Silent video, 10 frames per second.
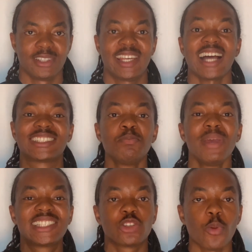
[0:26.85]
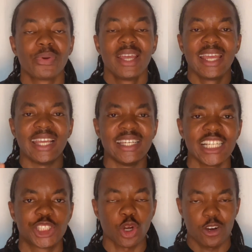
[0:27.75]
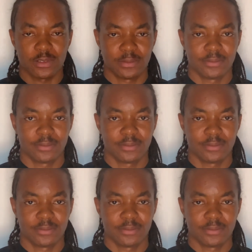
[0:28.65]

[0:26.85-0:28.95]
That makes up a nation.